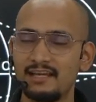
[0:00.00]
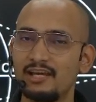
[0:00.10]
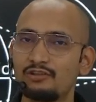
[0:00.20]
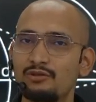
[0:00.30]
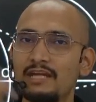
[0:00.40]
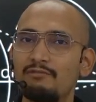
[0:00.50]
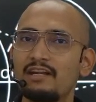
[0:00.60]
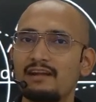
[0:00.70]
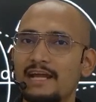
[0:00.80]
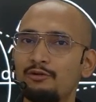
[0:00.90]
So it will
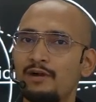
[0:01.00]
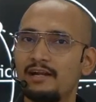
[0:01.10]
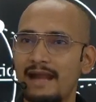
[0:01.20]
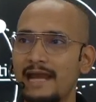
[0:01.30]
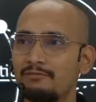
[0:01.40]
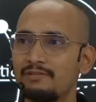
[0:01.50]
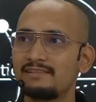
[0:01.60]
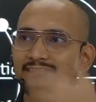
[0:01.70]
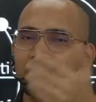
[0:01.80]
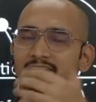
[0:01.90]
try to attract with the Z,